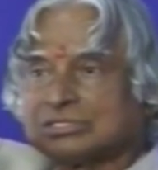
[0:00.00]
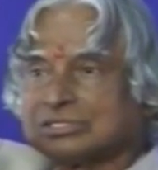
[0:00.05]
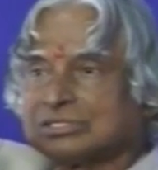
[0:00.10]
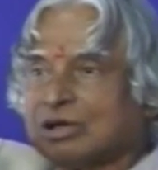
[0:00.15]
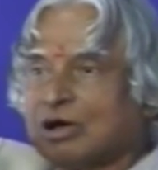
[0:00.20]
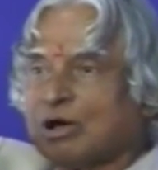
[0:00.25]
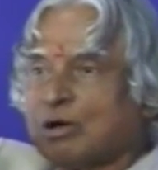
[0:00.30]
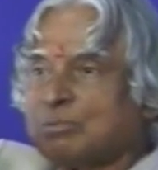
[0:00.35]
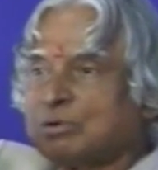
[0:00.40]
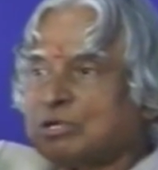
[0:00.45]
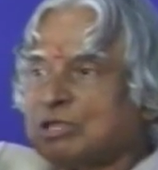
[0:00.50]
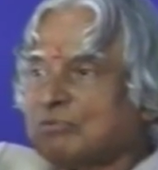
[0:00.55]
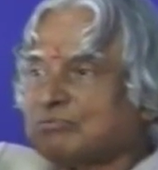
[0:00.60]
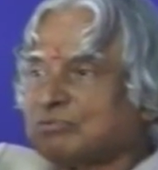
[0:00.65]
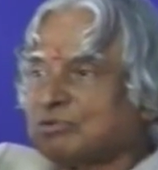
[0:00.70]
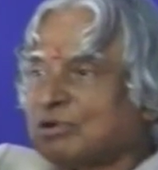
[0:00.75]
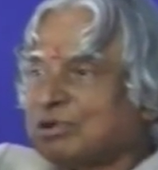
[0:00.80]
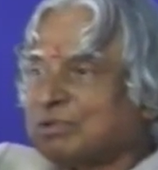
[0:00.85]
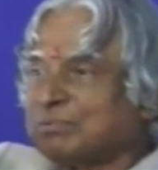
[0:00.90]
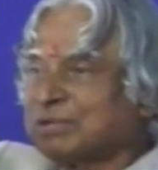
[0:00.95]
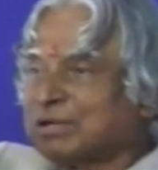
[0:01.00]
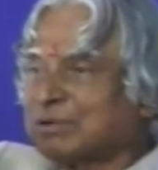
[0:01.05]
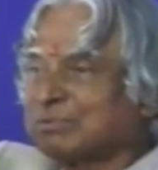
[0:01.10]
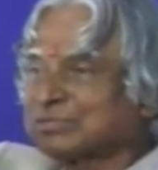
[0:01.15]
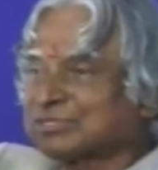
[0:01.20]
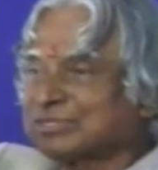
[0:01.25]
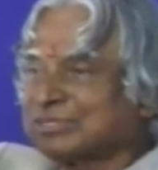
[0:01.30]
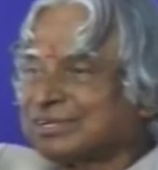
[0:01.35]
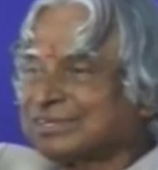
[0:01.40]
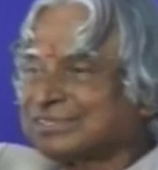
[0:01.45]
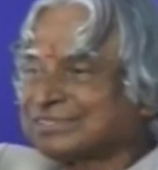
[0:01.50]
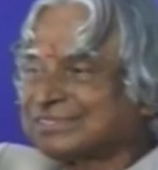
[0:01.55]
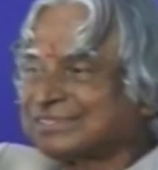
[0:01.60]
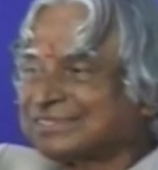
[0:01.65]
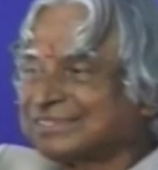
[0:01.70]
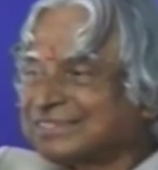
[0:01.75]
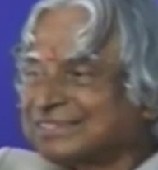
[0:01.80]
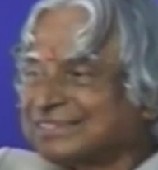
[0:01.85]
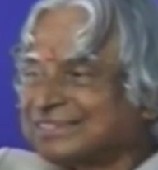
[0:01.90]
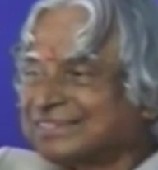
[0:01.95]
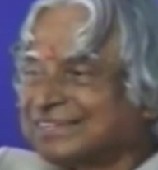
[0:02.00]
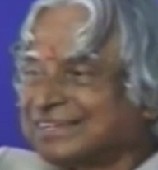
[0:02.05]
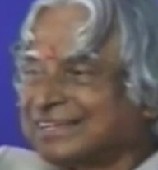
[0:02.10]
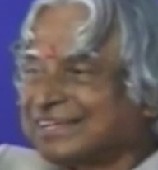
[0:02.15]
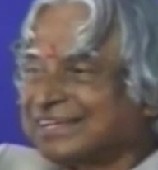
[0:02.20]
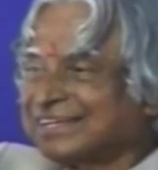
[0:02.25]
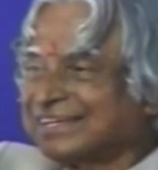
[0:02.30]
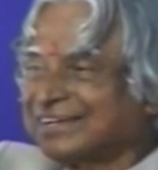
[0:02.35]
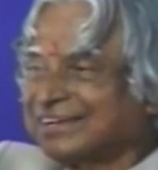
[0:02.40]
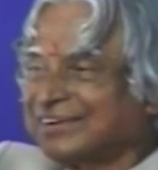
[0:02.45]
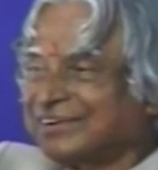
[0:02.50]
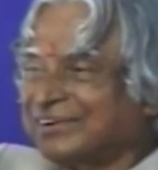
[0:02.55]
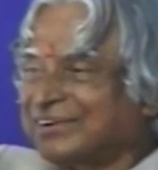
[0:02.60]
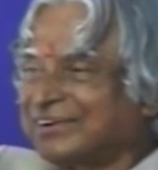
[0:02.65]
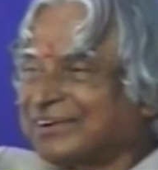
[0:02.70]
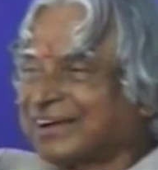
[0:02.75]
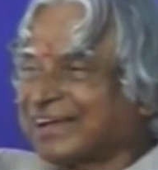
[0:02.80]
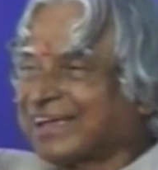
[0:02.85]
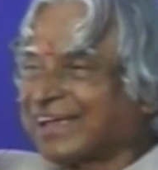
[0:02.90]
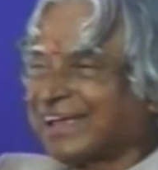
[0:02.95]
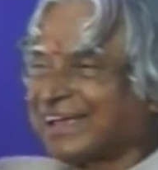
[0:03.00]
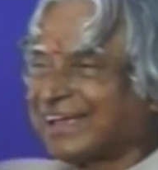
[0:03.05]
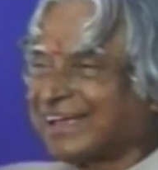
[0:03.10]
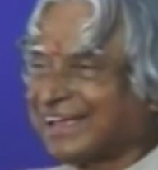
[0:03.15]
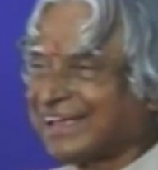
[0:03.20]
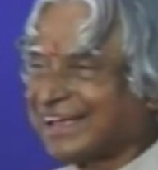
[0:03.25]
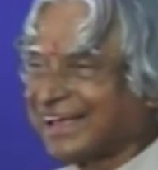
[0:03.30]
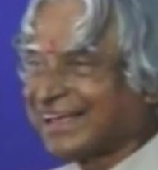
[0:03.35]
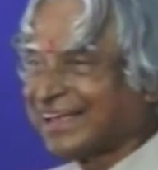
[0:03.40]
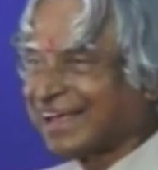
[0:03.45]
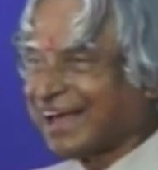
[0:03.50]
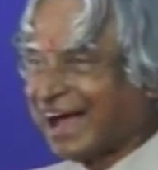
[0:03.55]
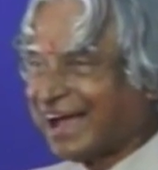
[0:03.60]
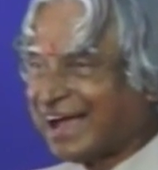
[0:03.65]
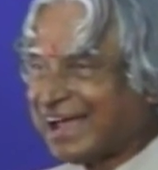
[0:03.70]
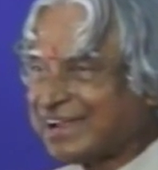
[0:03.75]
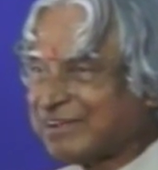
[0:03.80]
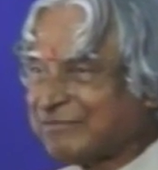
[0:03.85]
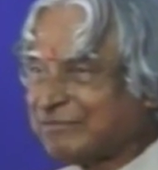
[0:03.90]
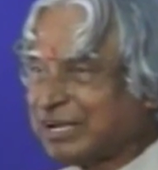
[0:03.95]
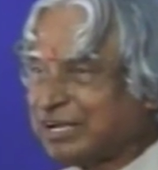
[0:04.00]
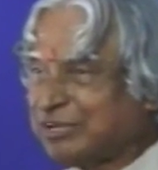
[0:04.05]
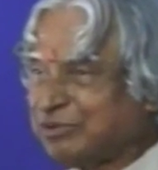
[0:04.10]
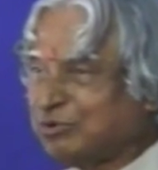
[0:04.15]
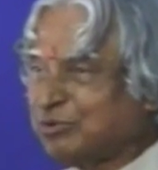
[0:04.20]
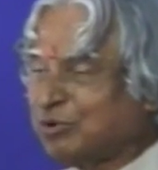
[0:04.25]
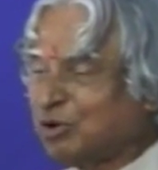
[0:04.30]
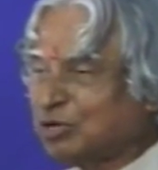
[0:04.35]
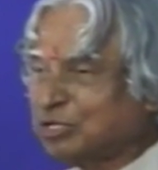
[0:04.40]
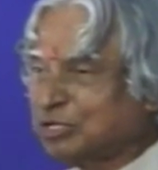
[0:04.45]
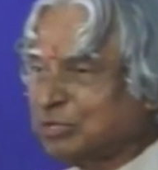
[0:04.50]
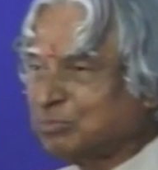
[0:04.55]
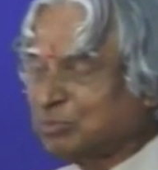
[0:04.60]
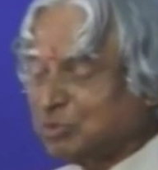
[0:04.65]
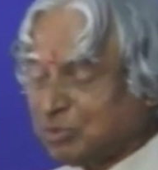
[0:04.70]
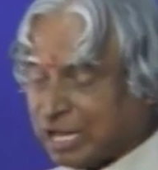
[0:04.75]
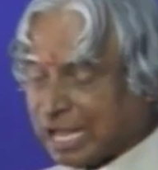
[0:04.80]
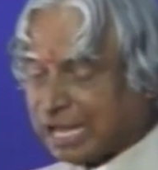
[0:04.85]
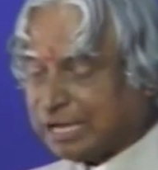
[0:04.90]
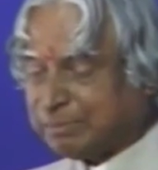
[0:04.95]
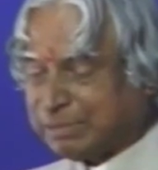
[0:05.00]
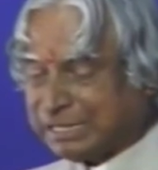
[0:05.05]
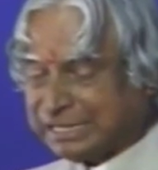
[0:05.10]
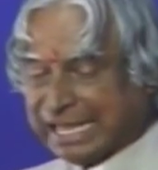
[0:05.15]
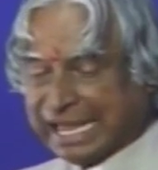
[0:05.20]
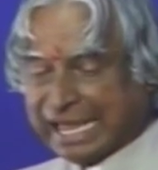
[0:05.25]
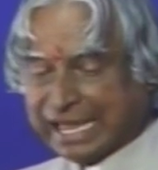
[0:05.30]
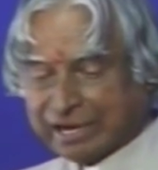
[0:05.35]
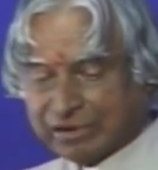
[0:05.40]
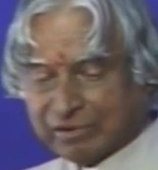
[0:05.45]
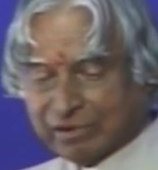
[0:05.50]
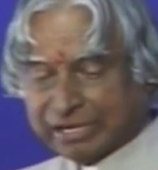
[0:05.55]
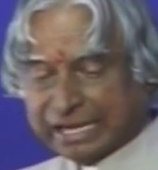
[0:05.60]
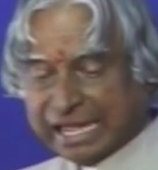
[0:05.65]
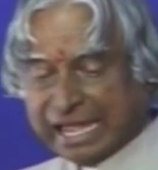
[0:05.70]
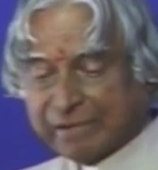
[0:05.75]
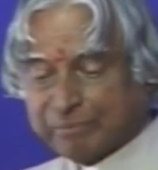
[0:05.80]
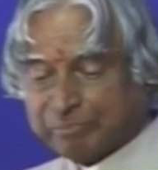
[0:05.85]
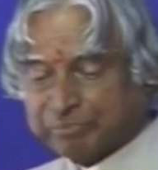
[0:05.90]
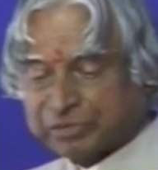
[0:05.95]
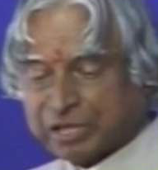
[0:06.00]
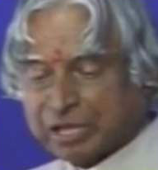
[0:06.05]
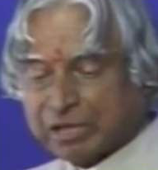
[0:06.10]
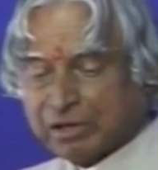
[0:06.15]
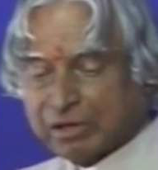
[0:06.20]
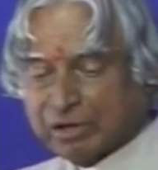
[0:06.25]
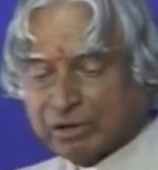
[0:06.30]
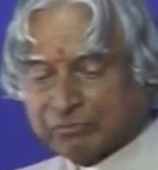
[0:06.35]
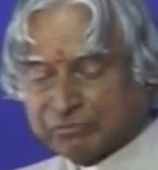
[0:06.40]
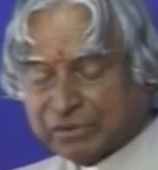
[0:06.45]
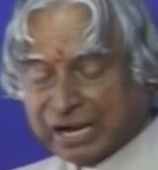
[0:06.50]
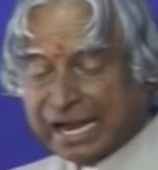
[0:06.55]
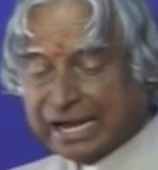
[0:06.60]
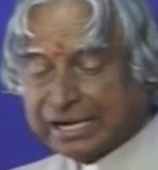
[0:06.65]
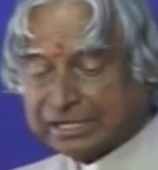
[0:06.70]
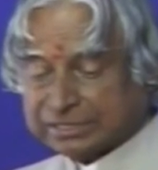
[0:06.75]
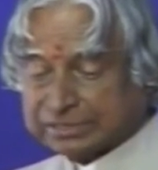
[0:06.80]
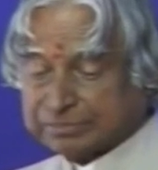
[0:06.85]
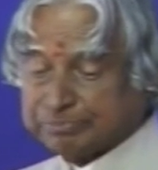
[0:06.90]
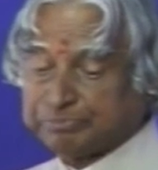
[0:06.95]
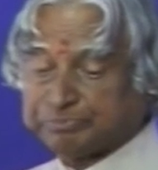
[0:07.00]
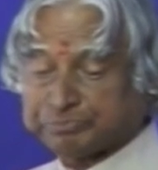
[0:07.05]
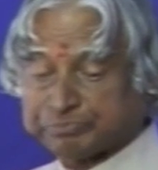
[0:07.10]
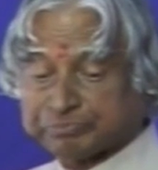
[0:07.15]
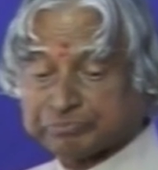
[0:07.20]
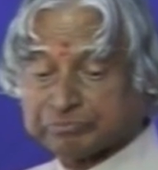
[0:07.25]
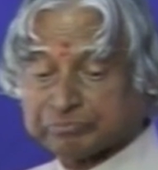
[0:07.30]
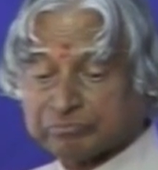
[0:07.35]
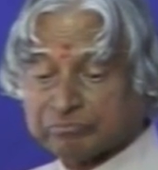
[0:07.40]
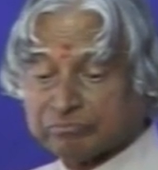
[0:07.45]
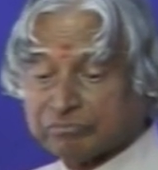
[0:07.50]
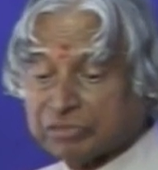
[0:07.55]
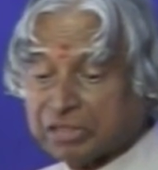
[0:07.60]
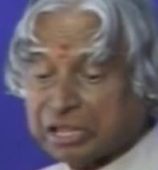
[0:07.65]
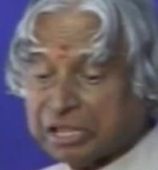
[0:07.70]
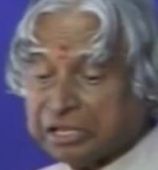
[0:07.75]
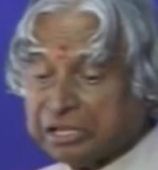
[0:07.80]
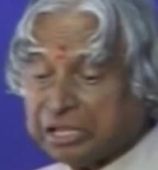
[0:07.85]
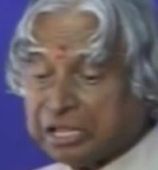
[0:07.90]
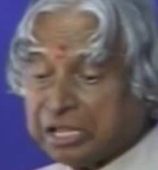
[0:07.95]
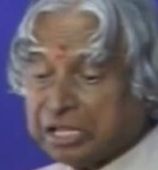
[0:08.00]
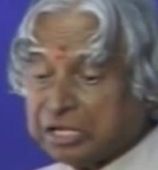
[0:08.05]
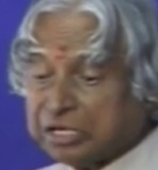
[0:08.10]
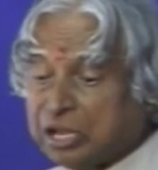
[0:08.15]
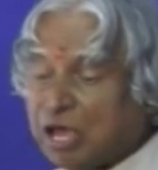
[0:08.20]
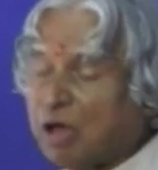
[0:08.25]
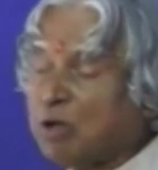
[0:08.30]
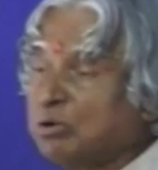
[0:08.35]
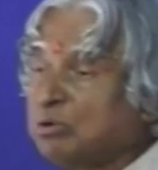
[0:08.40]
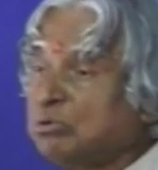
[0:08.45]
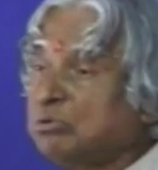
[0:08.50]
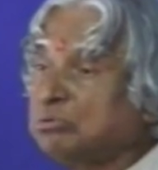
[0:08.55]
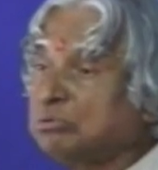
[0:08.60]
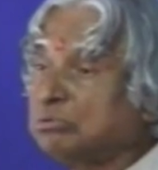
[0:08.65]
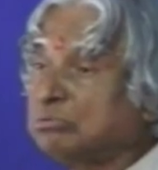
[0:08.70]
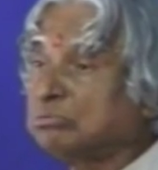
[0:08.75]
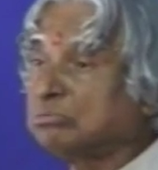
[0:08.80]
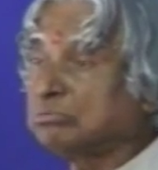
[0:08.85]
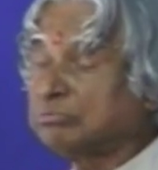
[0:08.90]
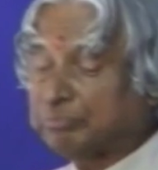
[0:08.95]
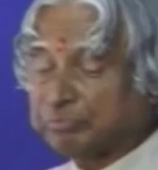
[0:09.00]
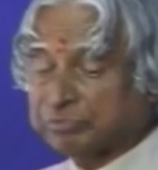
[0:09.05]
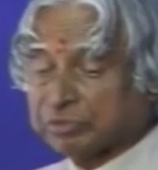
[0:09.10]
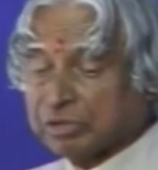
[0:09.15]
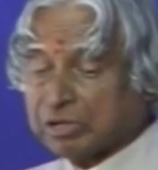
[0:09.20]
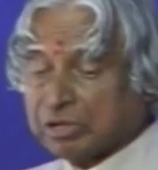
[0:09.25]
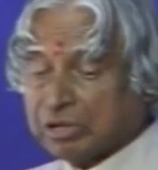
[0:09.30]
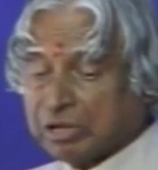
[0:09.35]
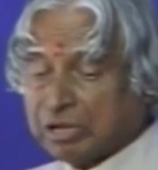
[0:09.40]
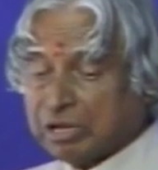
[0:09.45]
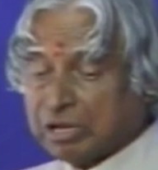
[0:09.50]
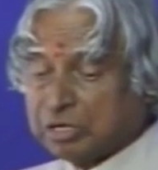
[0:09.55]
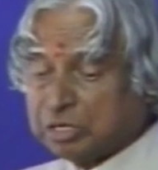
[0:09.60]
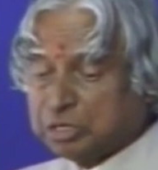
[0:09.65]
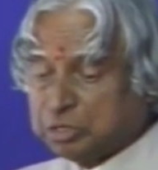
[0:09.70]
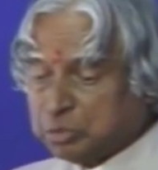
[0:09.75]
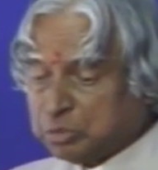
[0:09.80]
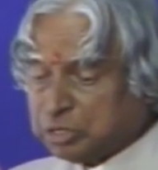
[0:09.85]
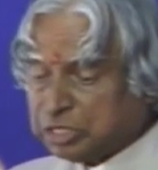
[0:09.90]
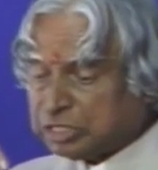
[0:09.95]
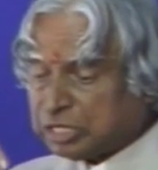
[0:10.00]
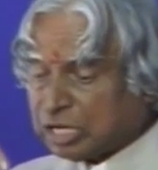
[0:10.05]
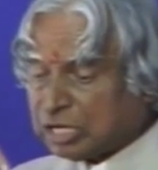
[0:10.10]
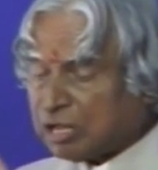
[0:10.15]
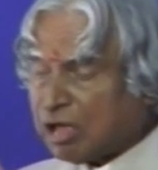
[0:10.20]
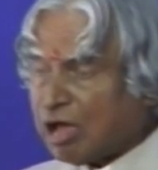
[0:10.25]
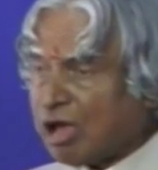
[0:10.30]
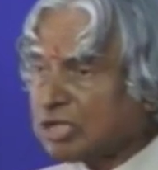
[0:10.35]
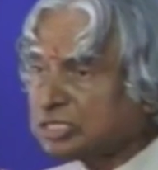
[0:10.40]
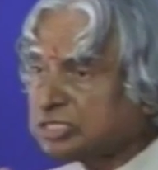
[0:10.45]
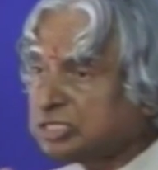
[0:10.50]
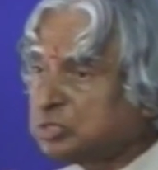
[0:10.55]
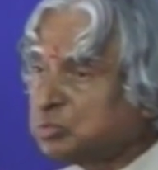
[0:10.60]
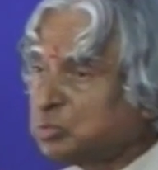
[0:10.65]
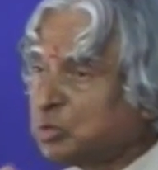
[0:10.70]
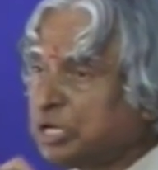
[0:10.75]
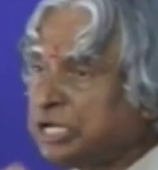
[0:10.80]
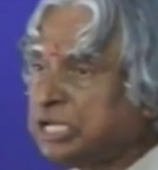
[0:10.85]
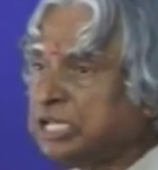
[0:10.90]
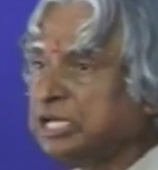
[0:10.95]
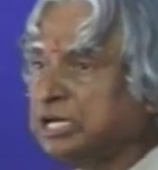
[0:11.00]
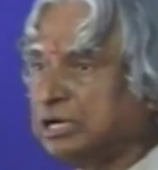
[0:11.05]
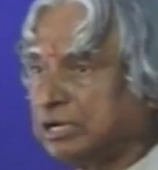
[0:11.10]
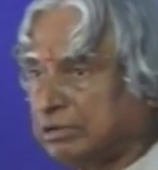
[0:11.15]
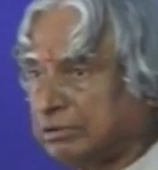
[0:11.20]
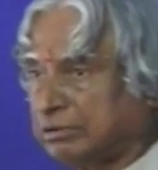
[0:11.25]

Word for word: How many of you want to become astronauts? Okay. And when you go to the moon, I'll be there. Okay. Friends, now, during the last 1 year,